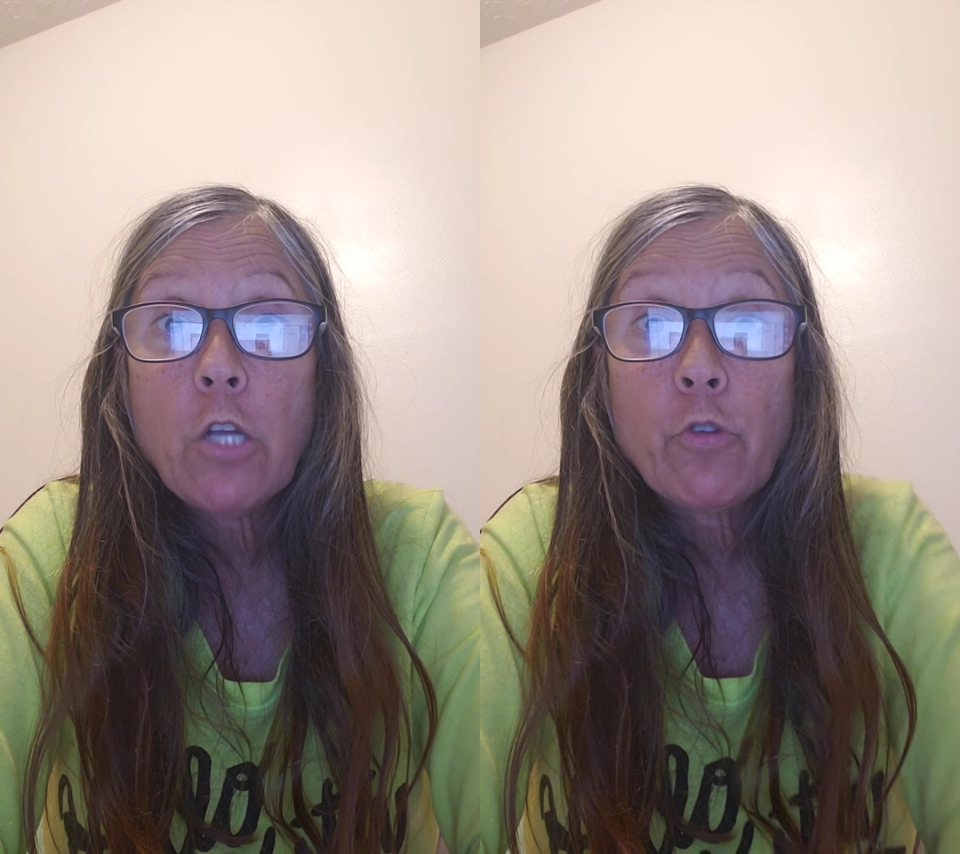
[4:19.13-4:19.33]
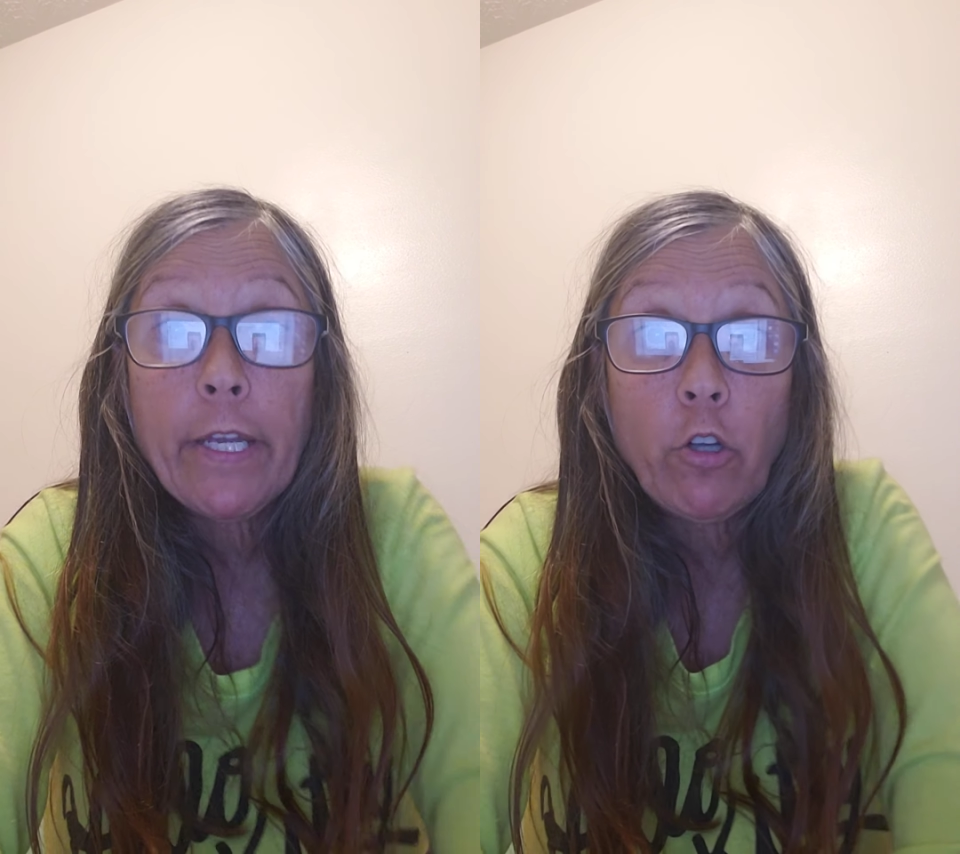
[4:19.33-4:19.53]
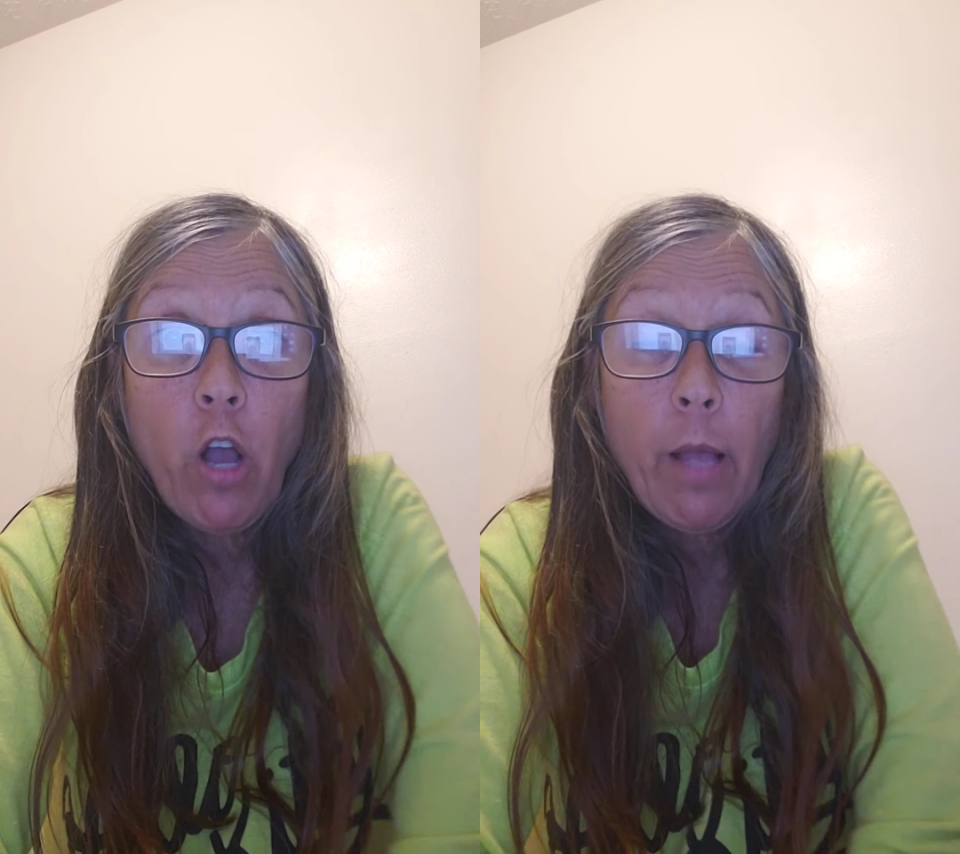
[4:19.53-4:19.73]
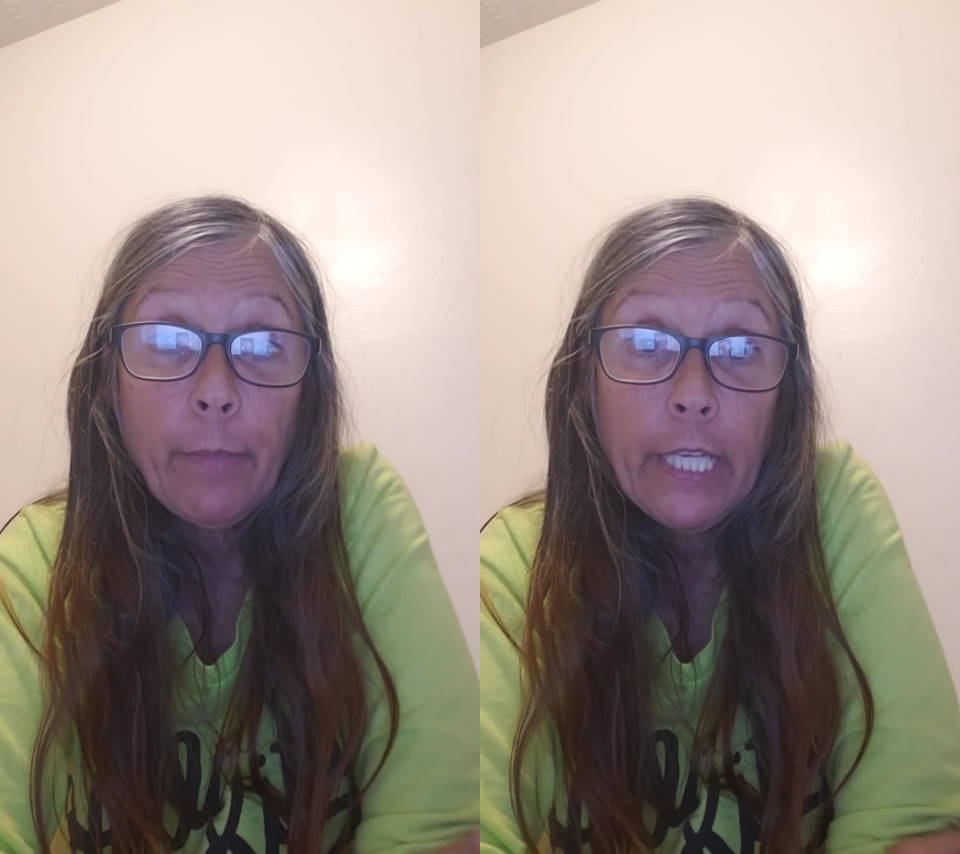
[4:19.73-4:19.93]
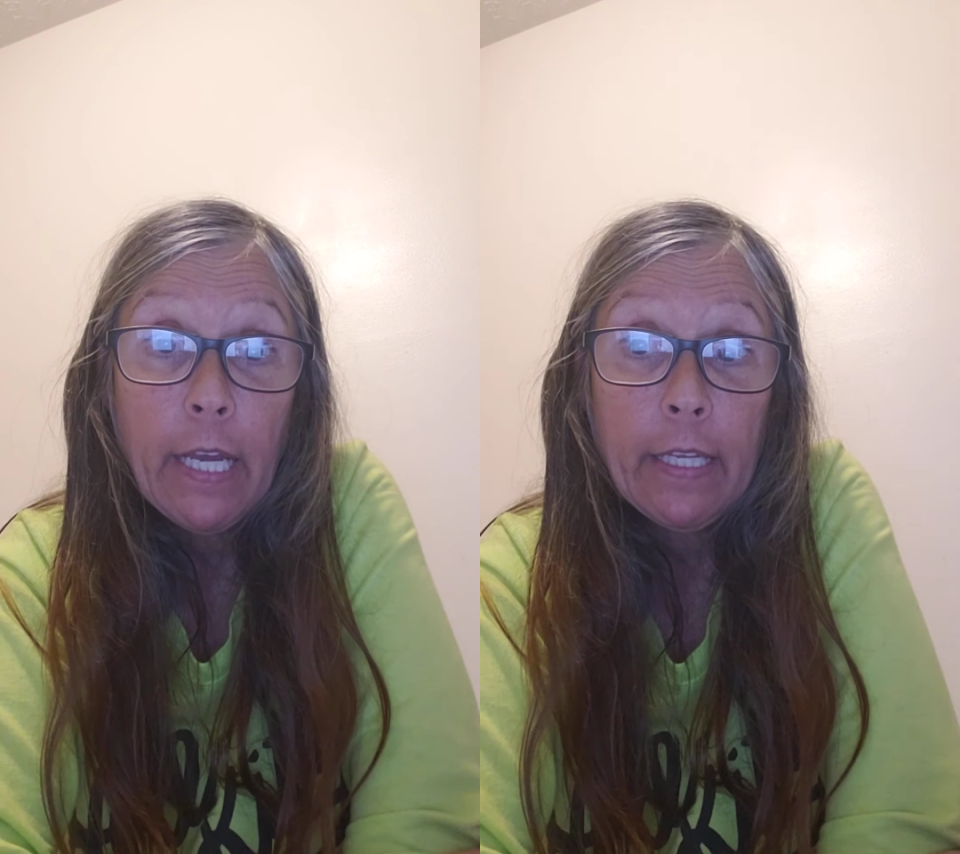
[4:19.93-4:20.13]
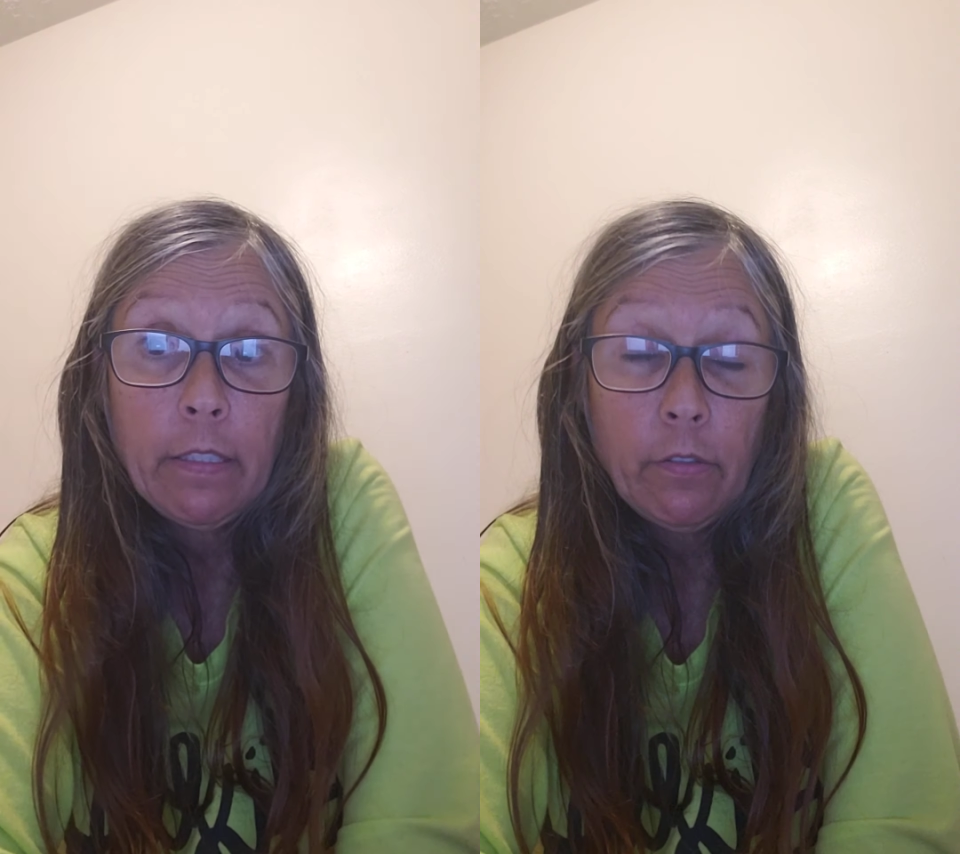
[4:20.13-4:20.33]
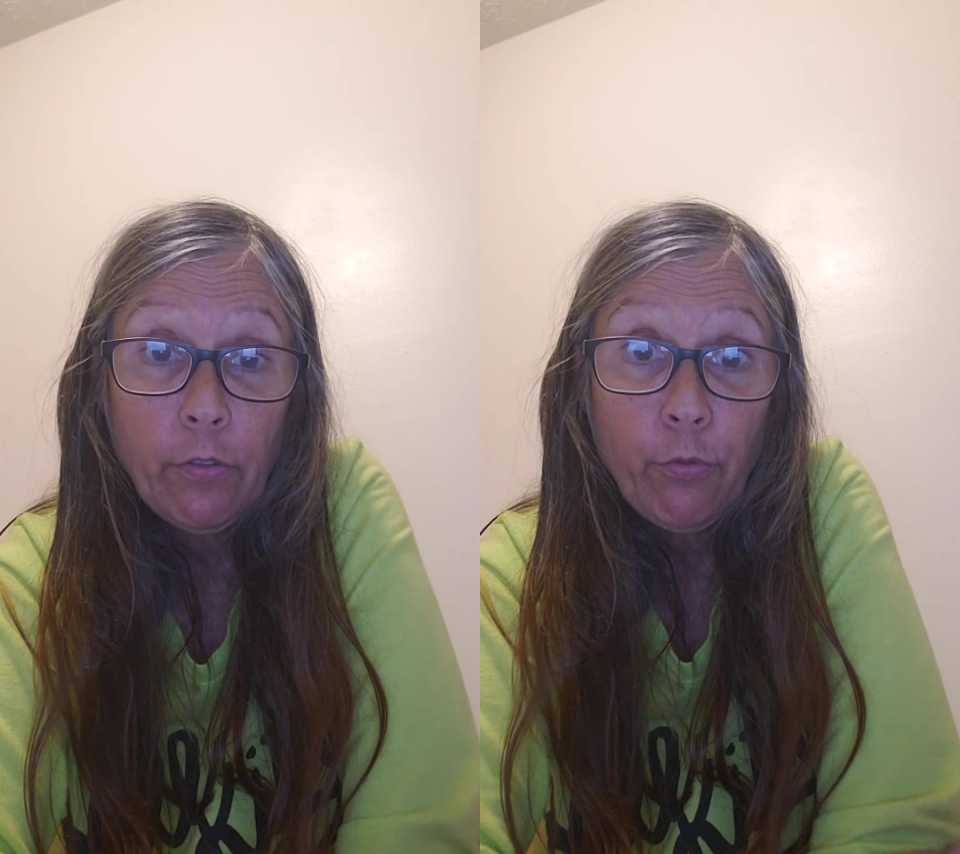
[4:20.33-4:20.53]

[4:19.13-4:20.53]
try and call me on